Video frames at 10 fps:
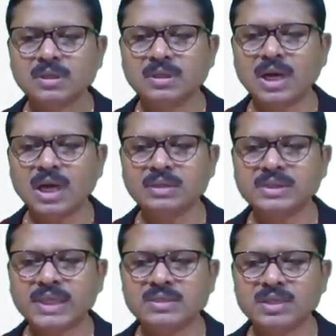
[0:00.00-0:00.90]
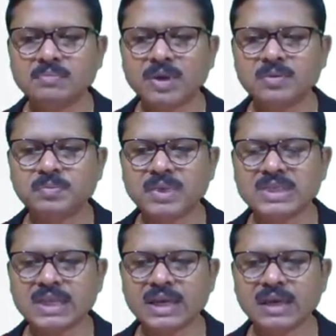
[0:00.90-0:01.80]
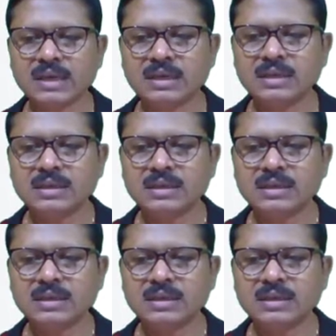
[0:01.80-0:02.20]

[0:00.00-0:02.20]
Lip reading: the change of output is higher.